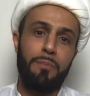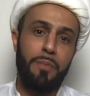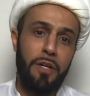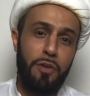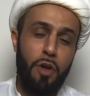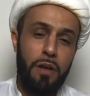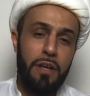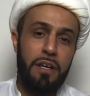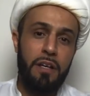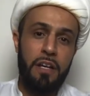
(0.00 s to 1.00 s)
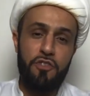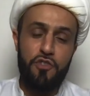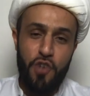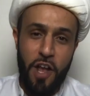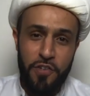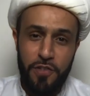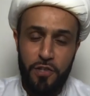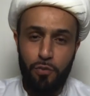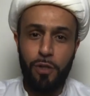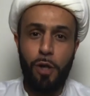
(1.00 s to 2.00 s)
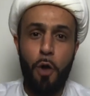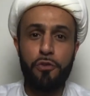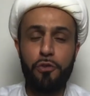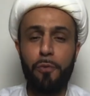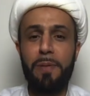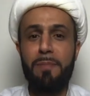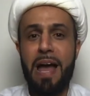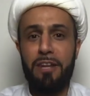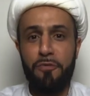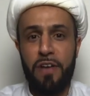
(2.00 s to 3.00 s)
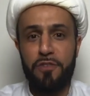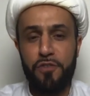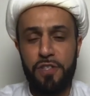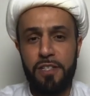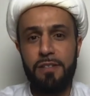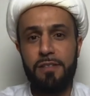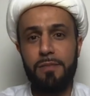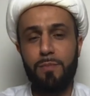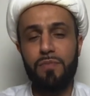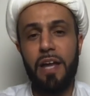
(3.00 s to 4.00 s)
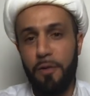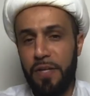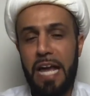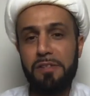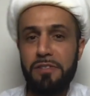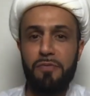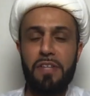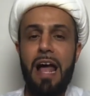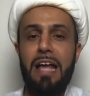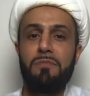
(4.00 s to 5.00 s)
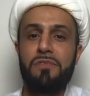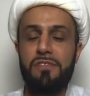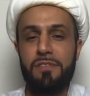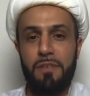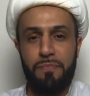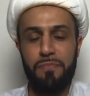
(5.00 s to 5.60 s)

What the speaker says: but His justice will also be manifested at the end of times.